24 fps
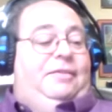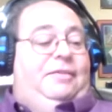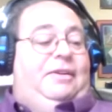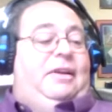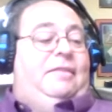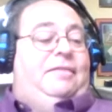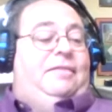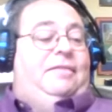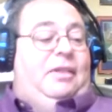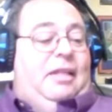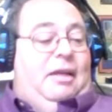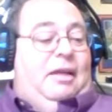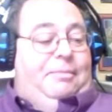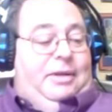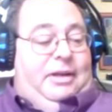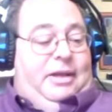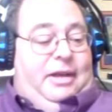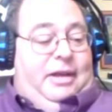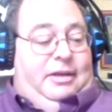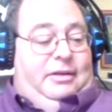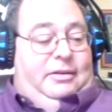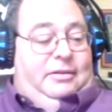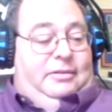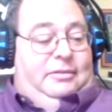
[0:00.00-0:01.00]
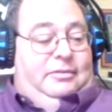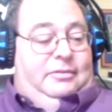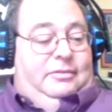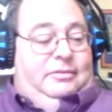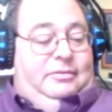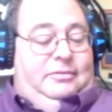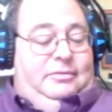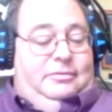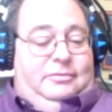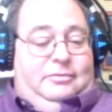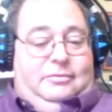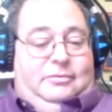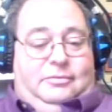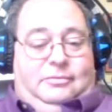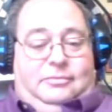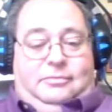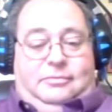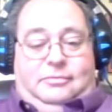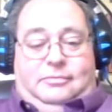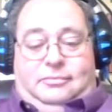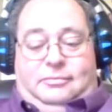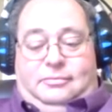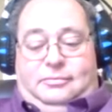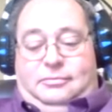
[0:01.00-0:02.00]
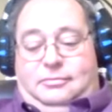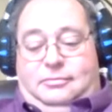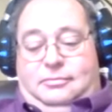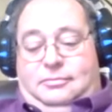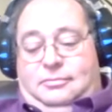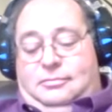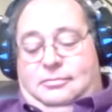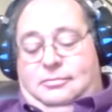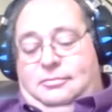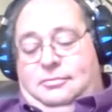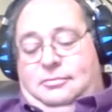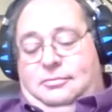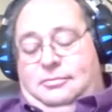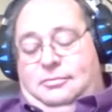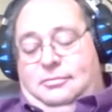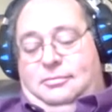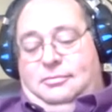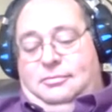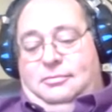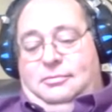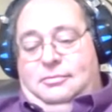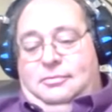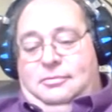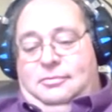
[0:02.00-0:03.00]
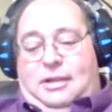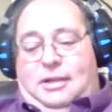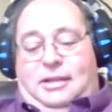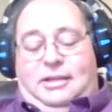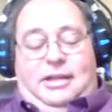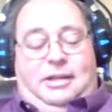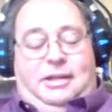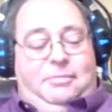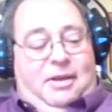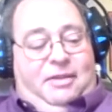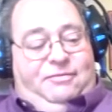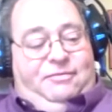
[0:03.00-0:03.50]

kindly, it's marketing, southern,